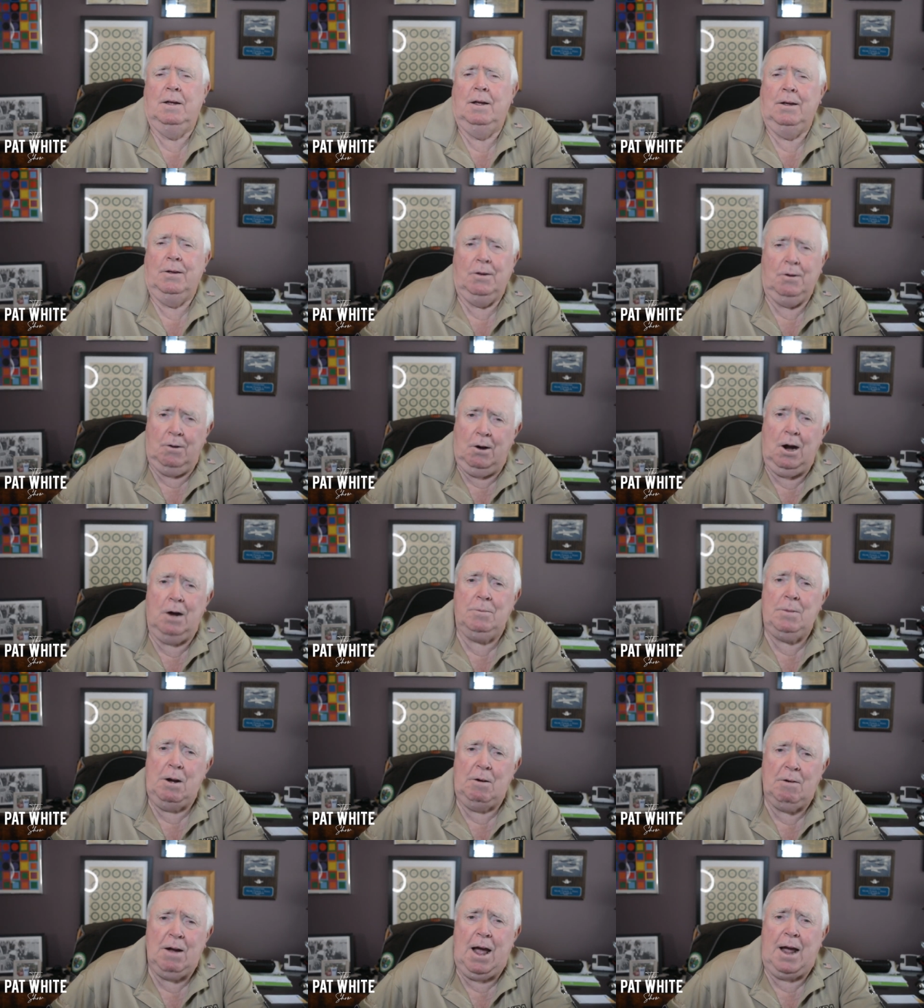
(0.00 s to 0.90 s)
You heard
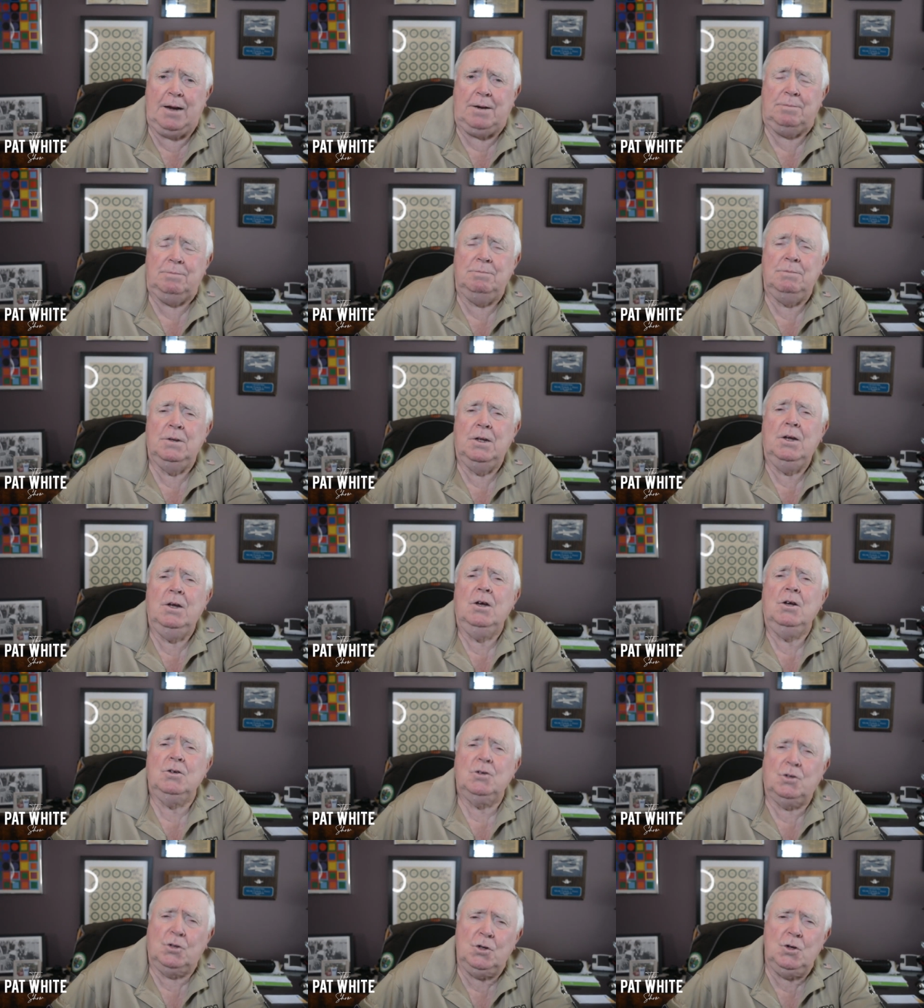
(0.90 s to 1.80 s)
me right.
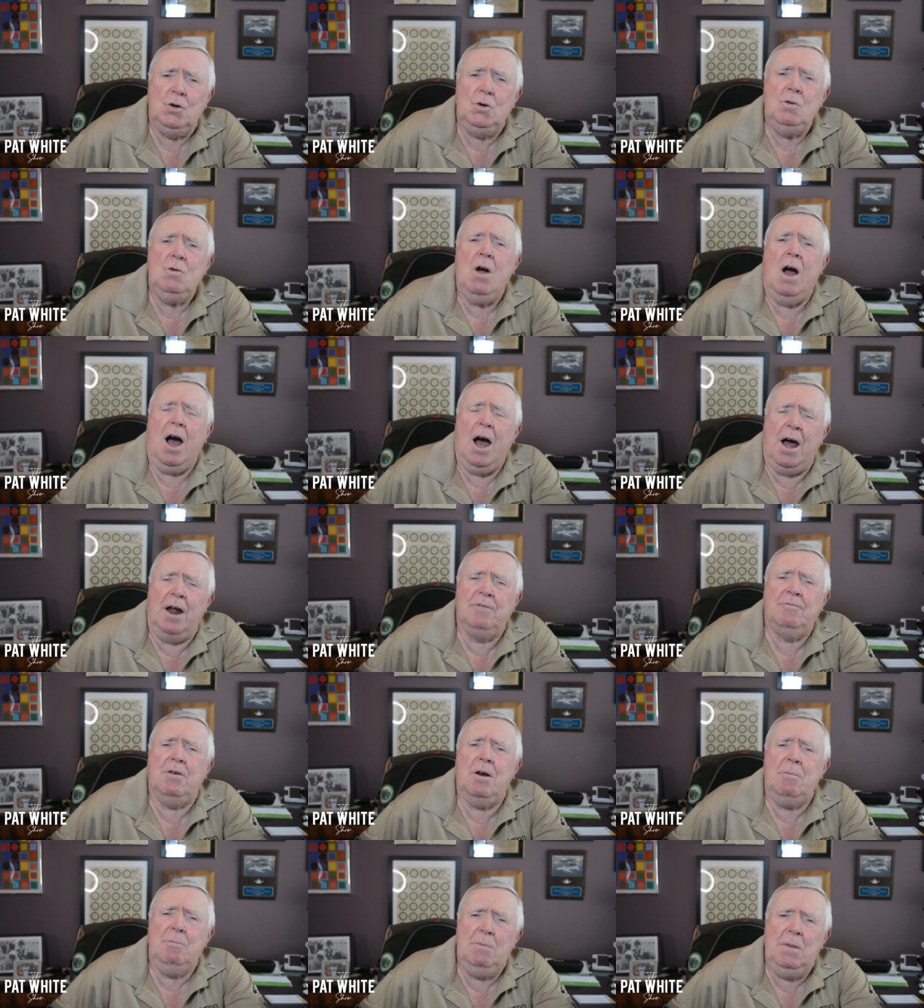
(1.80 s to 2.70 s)

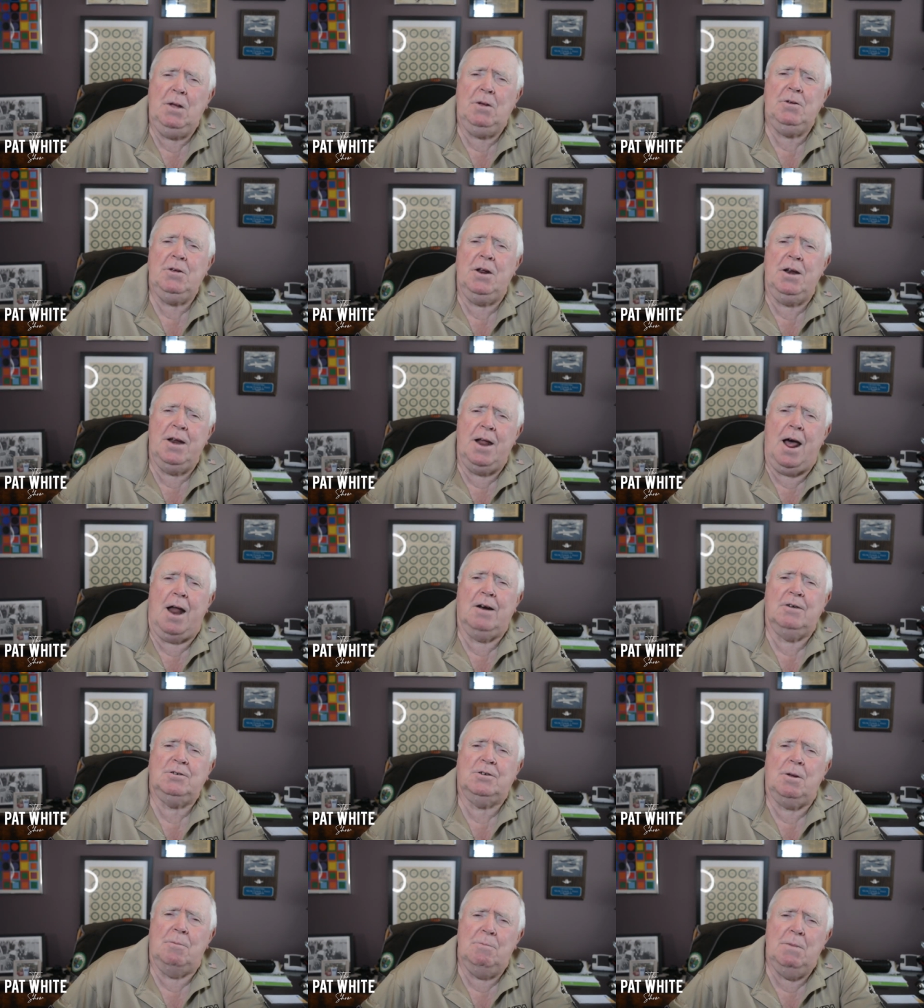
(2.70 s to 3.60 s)
$200 million
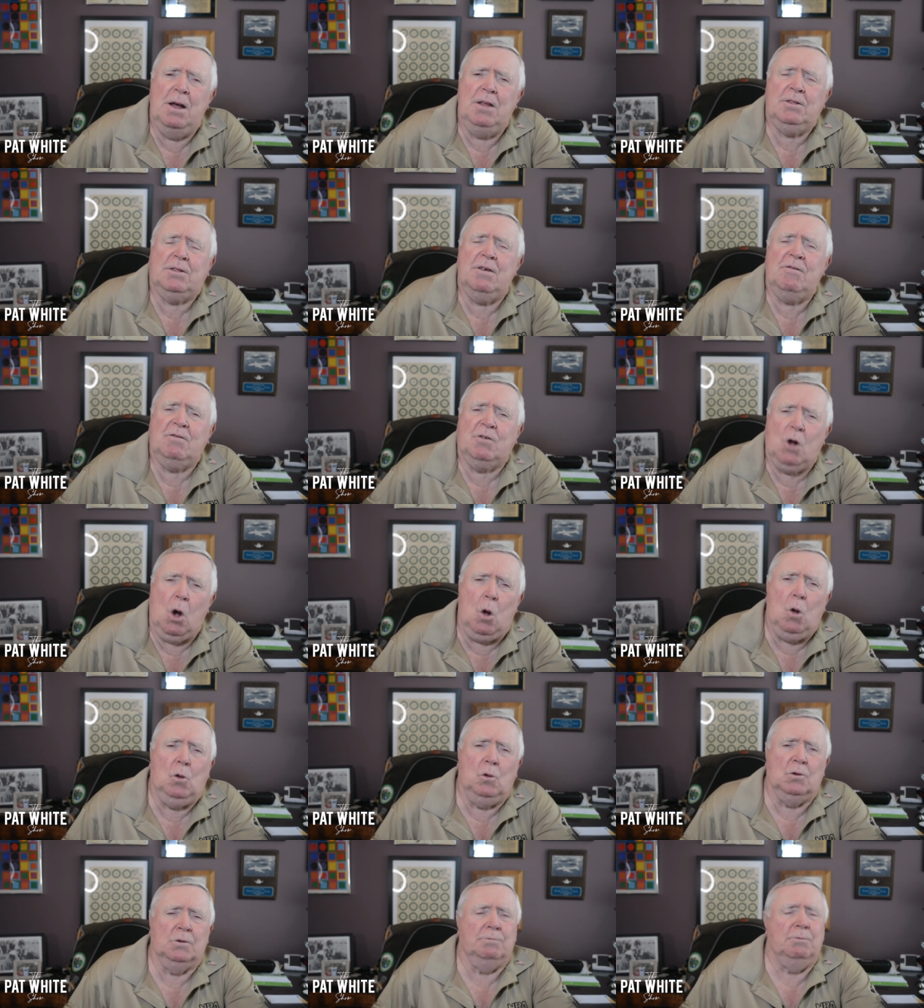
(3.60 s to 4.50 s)
a month of
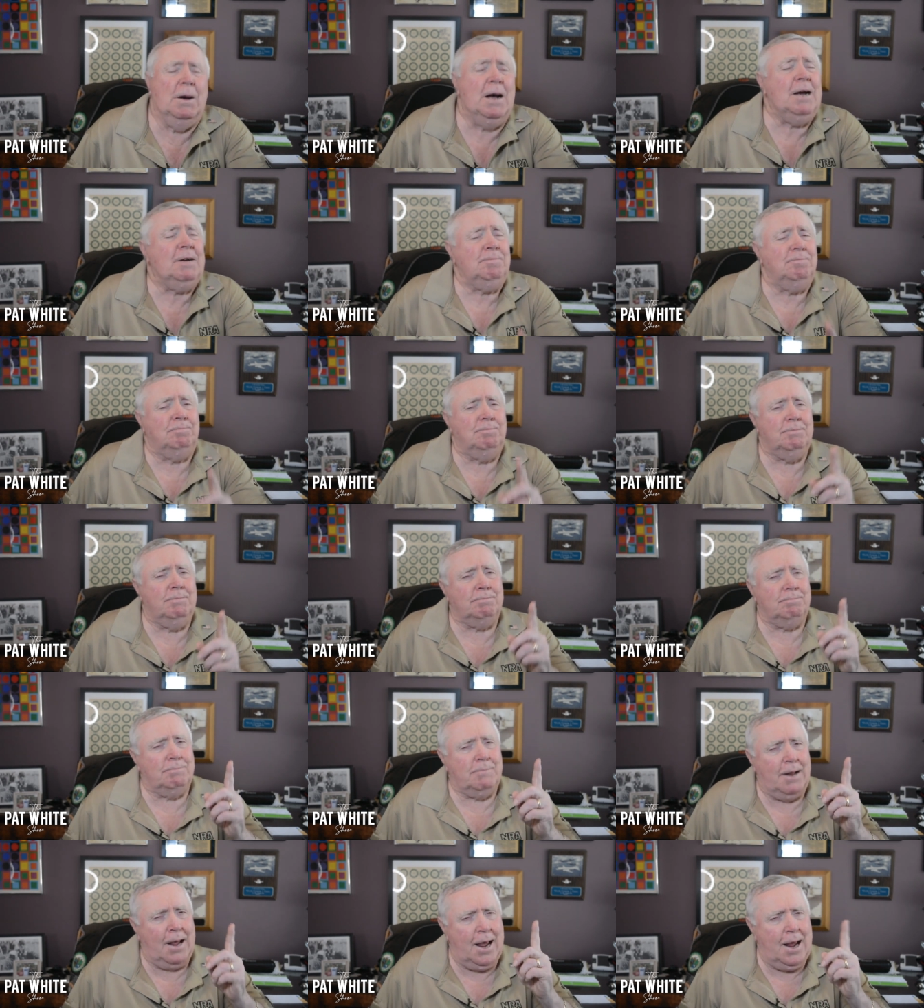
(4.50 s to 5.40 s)
gold. But,
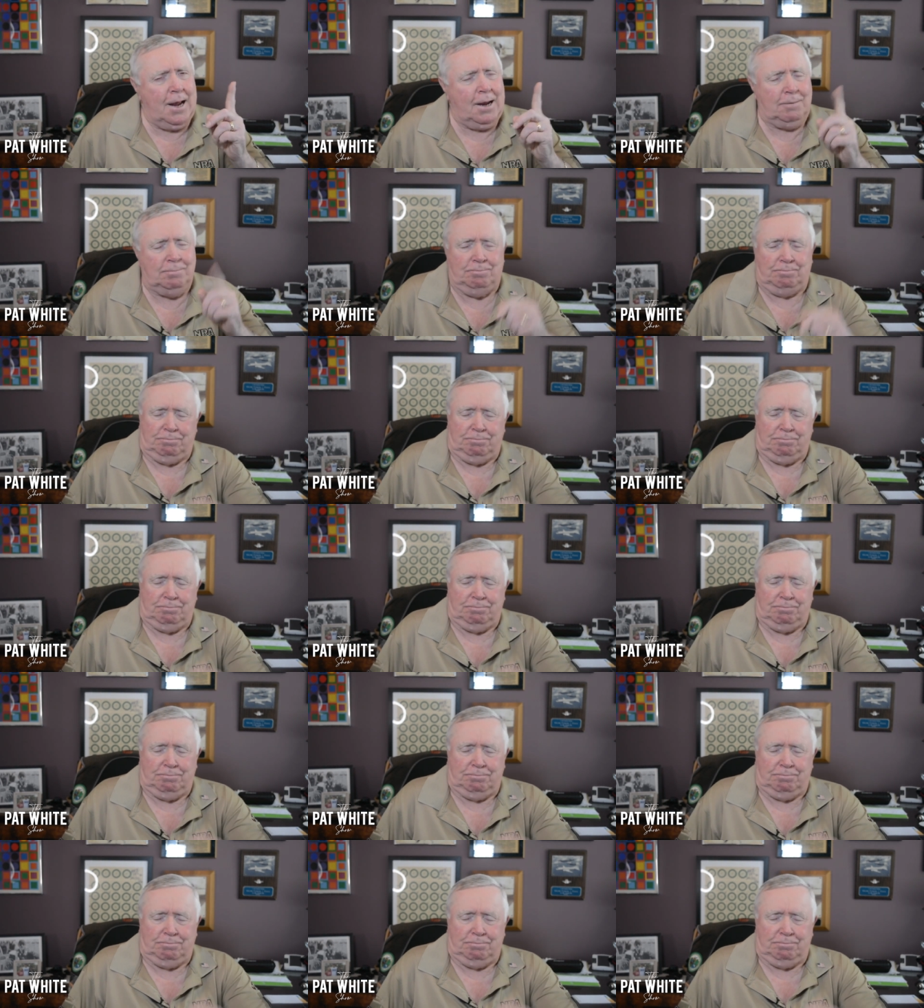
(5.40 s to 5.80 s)
hey,